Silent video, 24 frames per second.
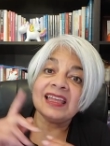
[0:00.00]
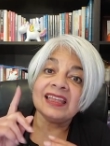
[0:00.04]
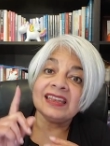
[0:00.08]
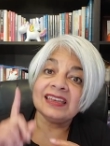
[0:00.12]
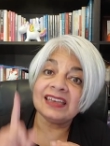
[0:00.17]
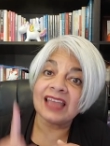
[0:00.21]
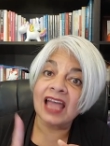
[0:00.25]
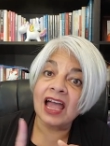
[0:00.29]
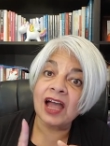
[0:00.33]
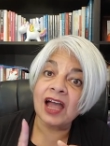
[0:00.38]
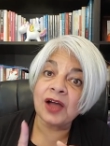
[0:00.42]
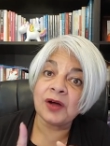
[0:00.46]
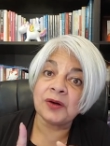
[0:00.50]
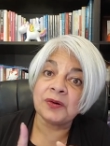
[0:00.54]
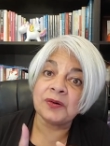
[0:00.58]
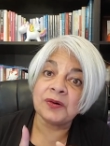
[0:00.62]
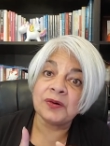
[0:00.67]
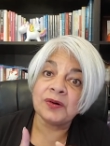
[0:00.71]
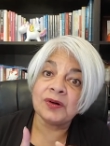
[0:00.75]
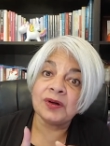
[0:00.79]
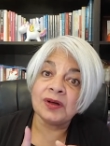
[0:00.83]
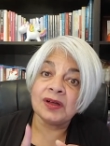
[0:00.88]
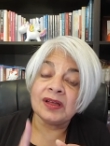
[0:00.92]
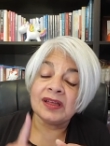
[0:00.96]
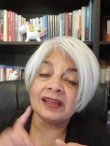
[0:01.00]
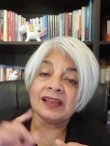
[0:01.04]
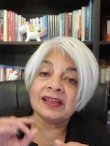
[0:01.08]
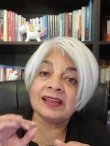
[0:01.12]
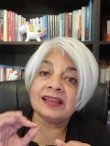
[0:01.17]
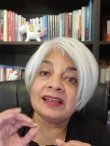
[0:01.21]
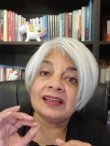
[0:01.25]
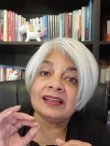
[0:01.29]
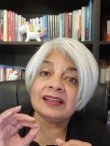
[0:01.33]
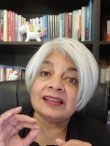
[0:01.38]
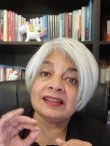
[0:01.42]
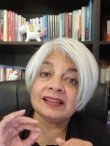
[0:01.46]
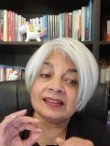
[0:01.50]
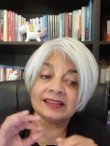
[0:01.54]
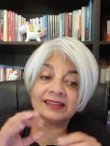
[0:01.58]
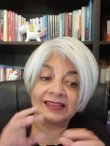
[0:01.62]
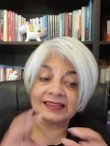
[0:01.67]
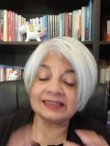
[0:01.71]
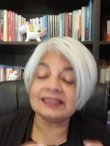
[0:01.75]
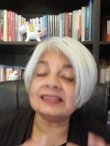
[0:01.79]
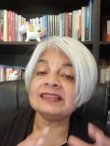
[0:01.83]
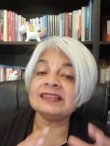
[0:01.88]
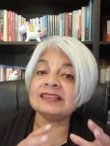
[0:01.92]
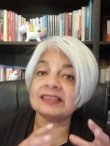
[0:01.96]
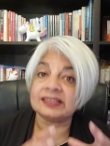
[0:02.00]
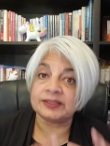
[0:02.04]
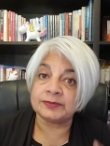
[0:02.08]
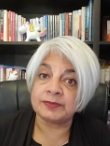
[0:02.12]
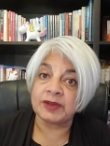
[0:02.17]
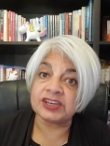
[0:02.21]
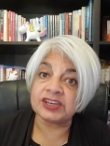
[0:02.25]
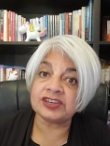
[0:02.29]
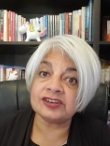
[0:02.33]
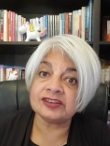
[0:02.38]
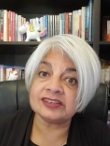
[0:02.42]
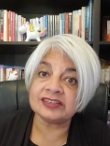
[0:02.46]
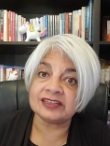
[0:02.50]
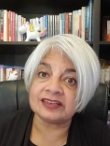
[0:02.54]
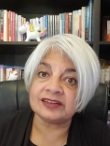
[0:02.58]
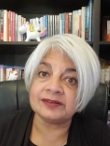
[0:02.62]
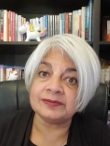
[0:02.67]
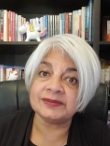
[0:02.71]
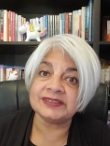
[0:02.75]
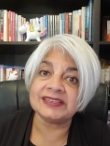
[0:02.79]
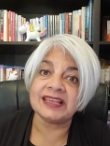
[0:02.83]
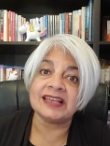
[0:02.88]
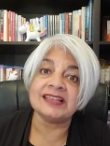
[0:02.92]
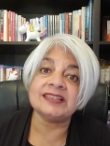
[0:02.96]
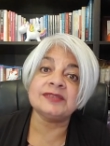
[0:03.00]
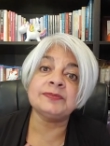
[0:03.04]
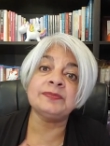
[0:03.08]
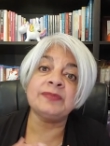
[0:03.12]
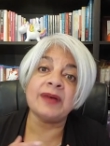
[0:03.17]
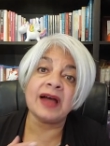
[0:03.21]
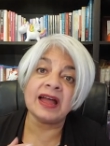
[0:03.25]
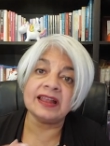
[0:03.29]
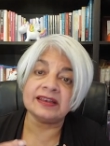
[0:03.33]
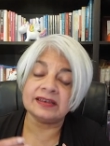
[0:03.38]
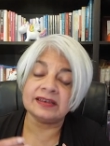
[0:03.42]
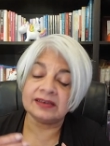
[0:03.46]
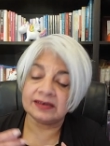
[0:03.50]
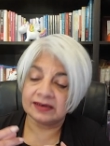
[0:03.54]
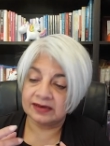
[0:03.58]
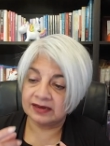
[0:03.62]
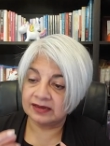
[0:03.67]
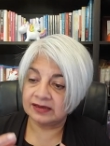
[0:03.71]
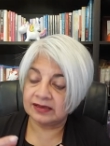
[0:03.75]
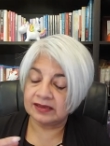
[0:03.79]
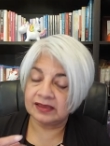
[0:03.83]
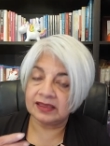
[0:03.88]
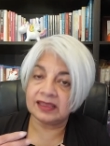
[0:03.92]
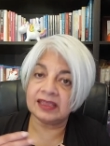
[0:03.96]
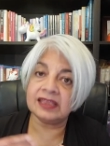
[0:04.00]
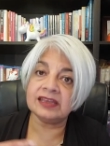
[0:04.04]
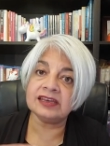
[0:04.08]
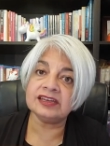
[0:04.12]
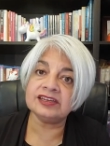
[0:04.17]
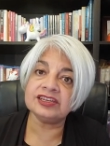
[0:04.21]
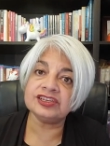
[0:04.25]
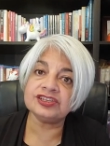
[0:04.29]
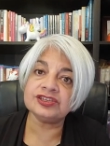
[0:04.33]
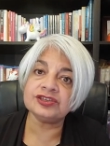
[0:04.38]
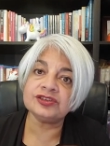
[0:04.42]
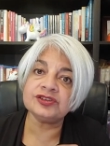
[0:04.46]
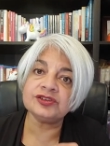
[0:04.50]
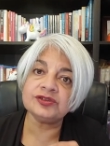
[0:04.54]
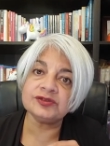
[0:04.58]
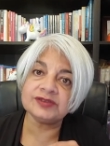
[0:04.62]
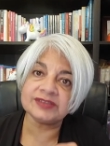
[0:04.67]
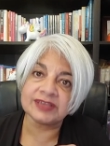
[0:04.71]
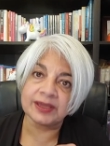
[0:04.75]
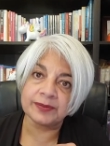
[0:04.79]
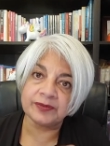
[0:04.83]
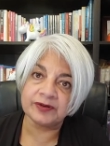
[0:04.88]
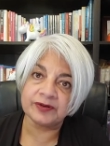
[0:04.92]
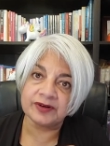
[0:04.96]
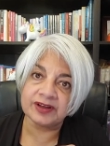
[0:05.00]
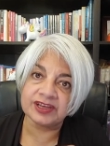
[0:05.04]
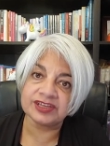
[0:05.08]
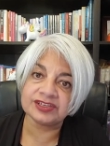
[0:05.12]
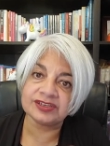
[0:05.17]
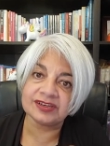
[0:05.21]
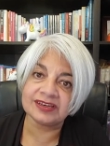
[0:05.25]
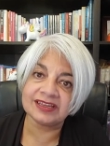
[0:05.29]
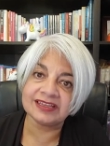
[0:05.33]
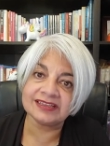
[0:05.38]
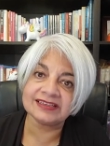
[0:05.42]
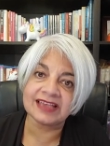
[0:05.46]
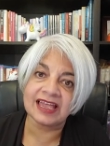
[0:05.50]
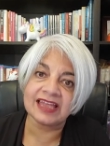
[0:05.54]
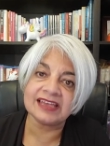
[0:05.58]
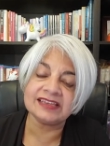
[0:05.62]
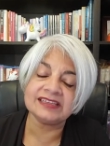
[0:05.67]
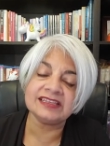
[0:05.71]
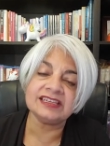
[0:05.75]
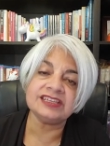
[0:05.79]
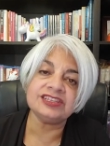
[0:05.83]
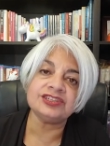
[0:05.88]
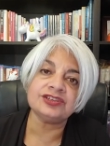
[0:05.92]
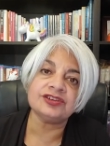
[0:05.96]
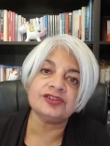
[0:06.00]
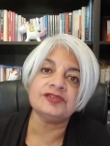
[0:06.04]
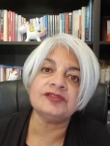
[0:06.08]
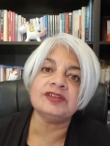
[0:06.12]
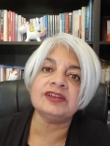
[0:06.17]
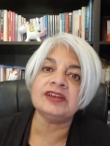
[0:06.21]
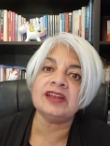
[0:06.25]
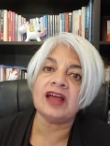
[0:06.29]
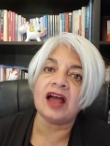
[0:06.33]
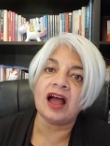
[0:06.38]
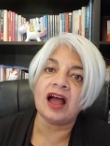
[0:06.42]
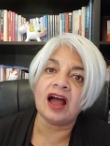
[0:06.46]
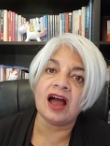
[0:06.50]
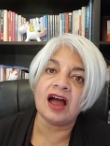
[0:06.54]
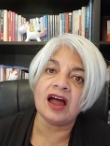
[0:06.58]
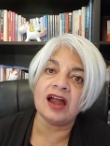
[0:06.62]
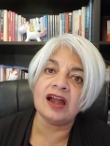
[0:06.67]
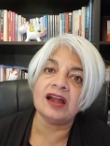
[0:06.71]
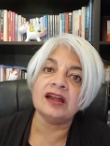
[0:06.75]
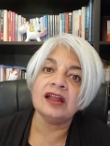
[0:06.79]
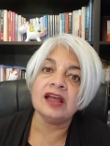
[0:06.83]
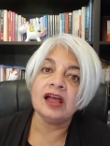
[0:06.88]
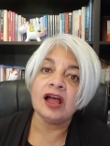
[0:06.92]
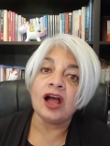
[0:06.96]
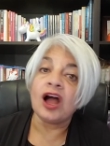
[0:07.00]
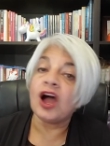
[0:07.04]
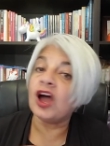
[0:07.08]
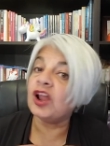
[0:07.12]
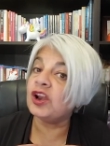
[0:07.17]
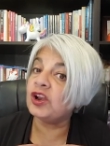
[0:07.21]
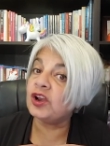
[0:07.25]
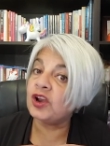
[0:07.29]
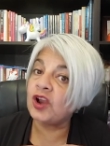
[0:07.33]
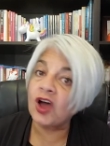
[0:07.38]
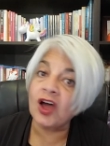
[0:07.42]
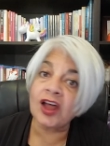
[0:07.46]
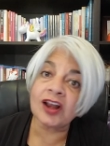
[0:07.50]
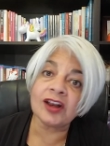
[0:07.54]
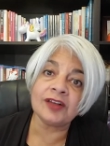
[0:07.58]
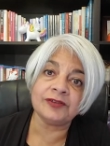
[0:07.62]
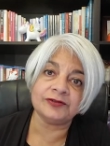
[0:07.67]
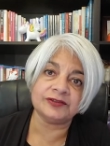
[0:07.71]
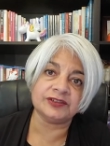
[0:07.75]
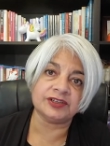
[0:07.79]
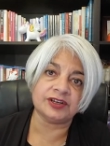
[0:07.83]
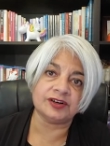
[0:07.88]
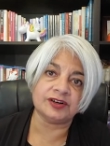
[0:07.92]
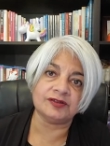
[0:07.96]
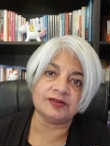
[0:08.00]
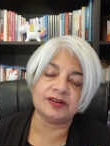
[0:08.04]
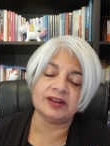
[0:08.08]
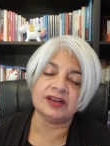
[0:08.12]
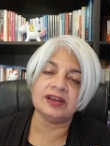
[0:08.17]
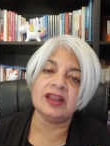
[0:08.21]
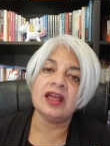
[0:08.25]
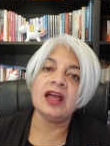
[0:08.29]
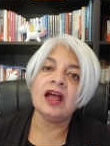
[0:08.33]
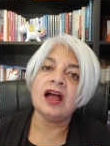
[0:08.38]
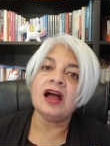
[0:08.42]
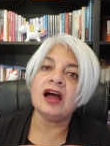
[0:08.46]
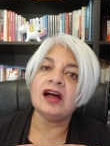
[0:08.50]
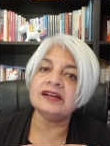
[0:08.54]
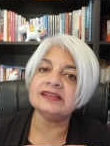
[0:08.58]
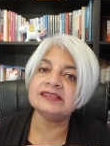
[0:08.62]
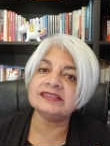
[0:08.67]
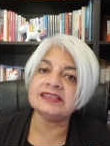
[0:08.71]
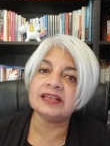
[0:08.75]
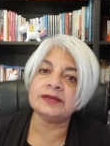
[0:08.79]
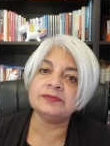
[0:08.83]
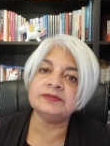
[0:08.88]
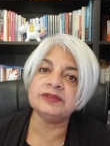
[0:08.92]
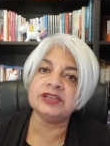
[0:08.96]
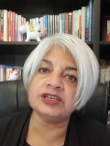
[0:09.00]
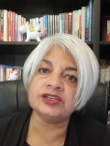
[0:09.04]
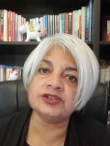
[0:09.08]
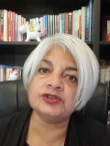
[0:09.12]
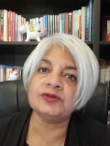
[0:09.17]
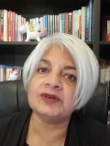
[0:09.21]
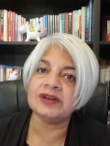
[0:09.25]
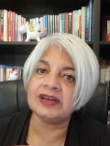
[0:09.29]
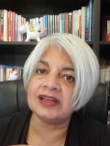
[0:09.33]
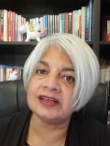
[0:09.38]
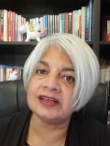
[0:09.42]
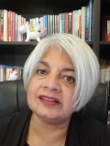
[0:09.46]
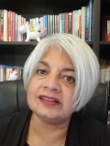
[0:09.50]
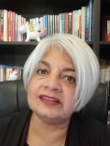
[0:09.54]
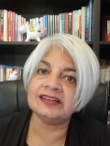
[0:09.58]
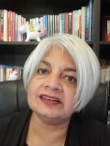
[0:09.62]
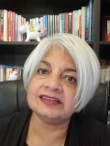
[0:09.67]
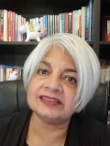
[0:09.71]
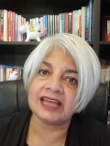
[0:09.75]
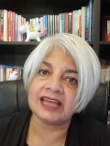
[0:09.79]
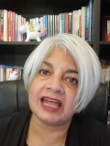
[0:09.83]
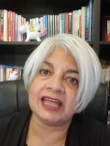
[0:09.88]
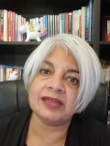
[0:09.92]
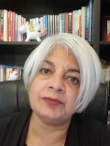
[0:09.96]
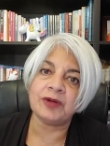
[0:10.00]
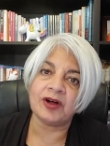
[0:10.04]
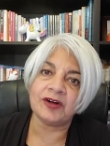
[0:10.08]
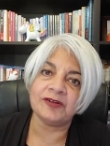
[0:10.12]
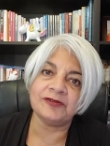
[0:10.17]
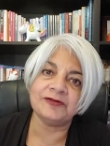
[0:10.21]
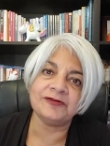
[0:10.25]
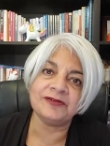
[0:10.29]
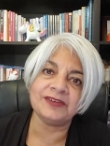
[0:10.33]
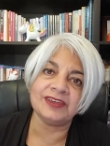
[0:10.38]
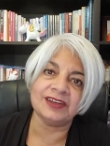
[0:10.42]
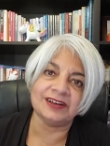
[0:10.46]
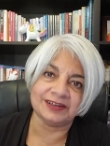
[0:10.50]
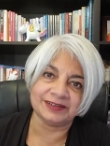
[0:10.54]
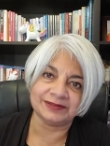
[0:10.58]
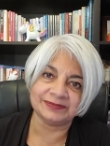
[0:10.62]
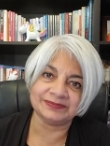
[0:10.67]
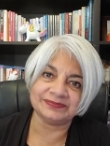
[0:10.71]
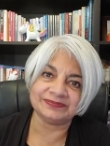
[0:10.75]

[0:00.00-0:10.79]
Now, this is a special circumstance, but in addition to separation anxiety, children are, a lot of children are subject to another type of fear.